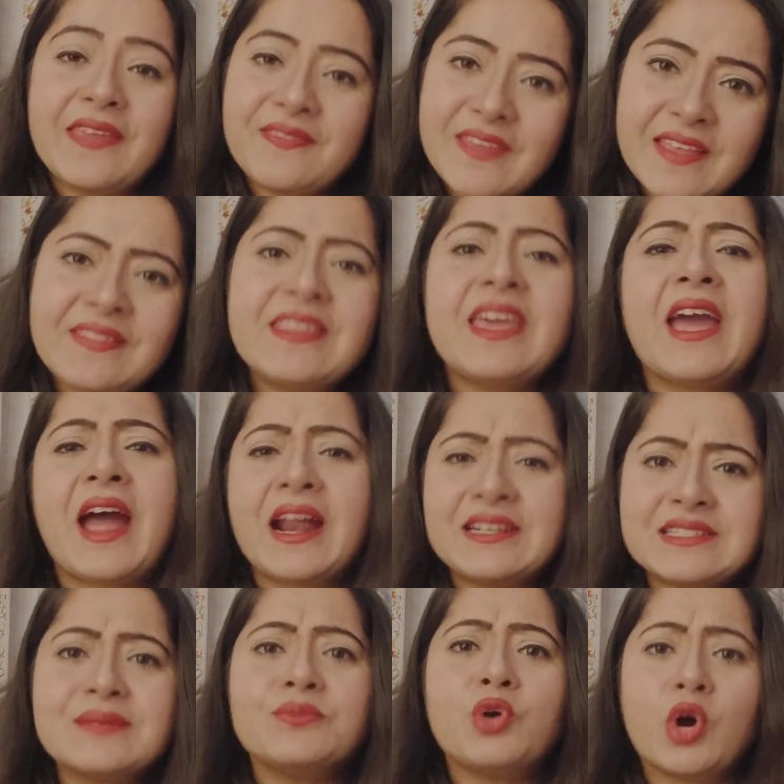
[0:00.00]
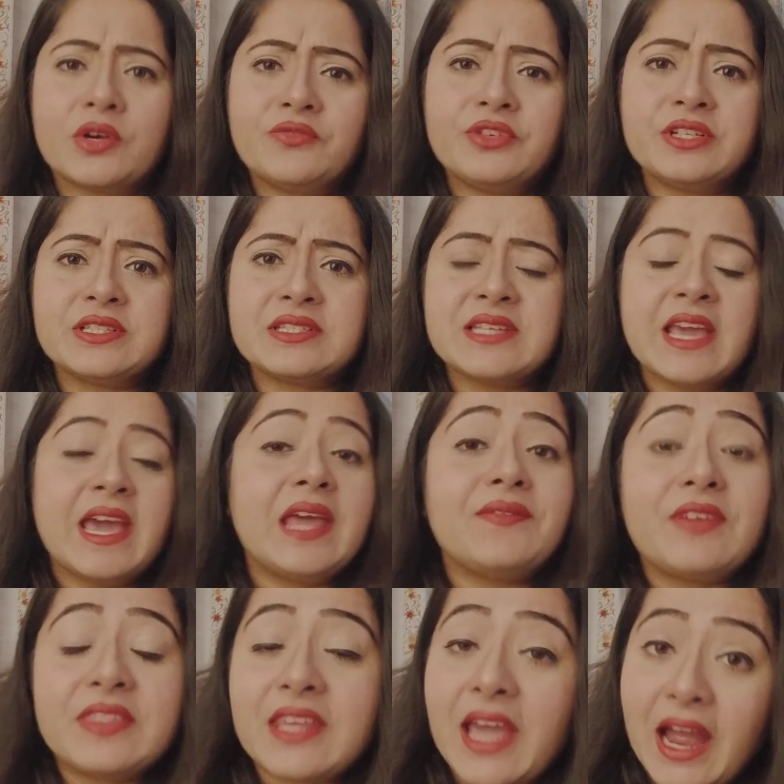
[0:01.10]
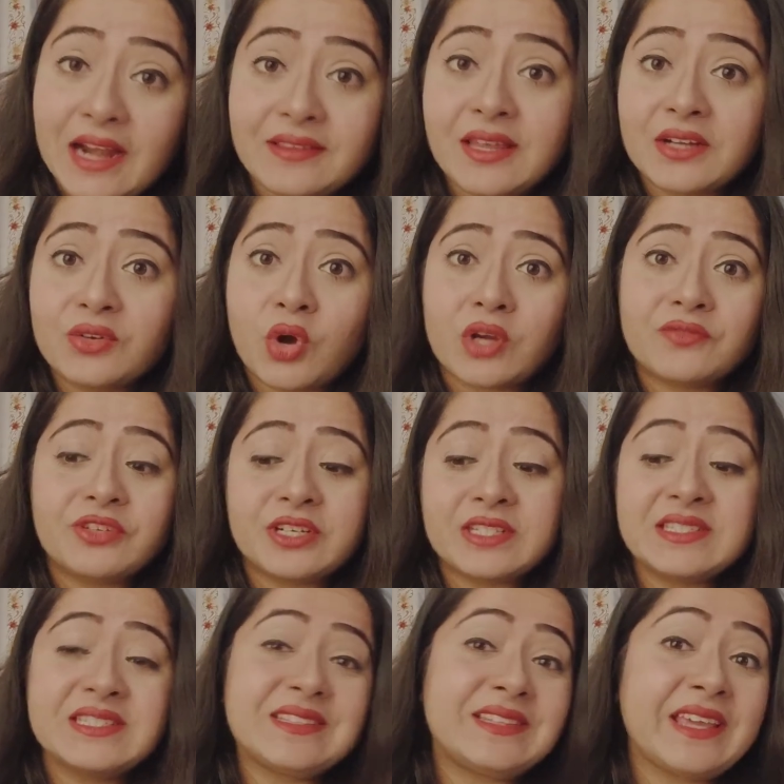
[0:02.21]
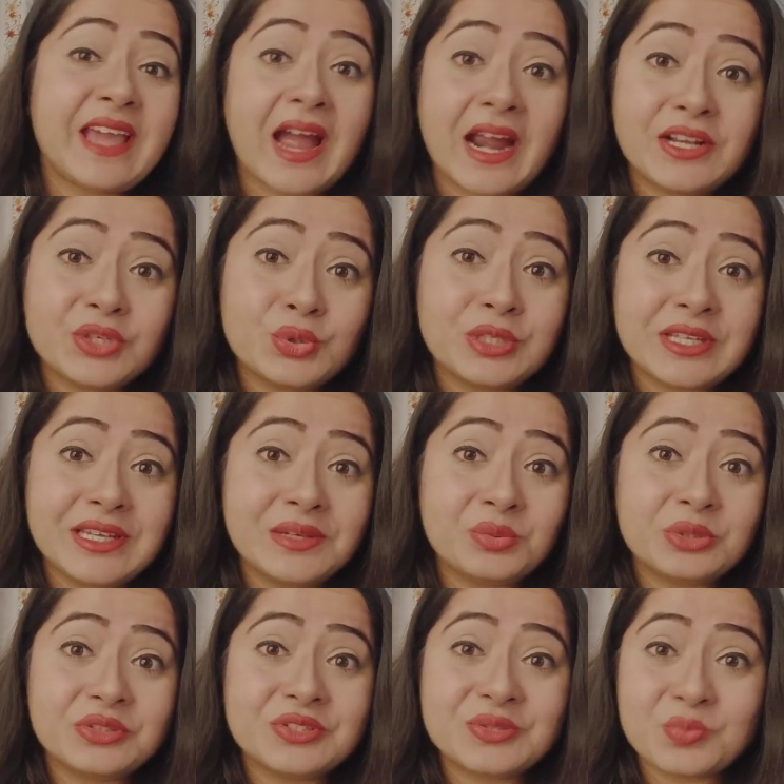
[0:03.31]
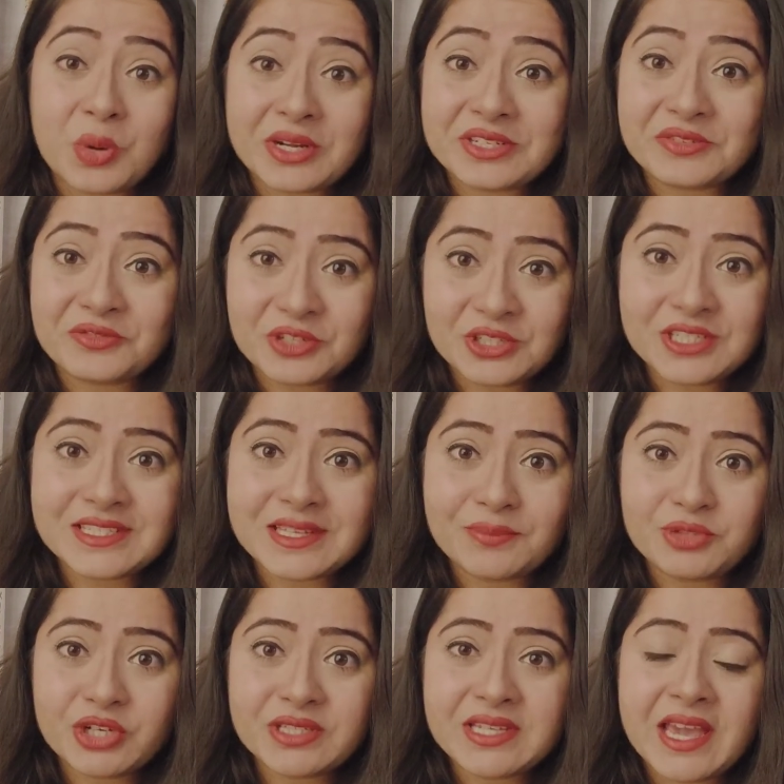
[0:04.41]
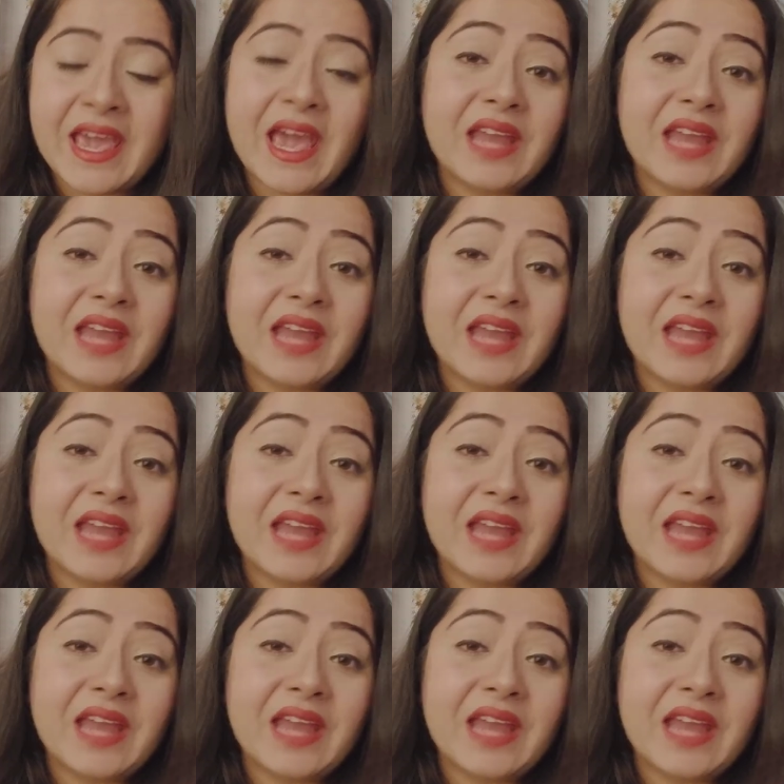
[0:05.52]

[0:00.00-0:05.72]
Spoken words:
And then they had some confidence. And when they had that confidence, they had to deal with this one difficult subject.